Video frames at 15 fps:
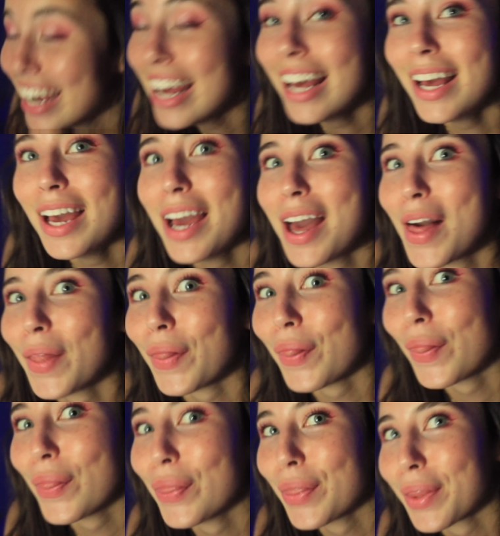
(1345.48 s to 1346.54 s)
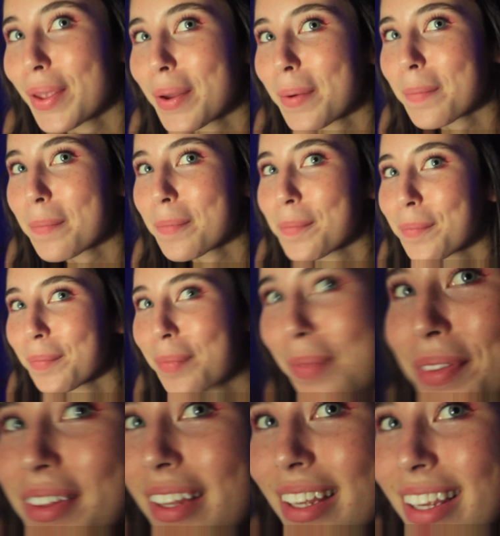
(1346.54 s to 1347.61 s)
that's literally not a disclaimer. That's just
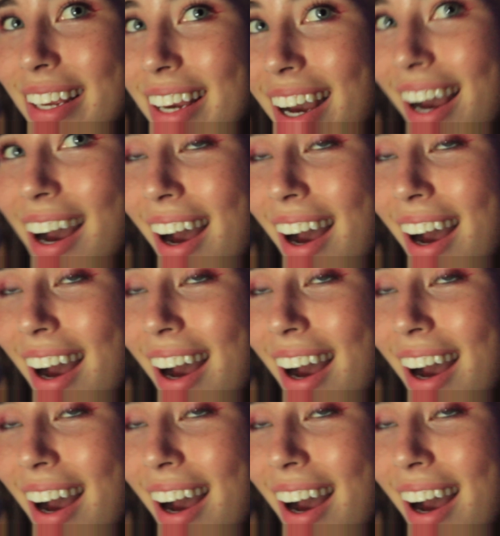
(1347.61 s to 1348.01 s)
you.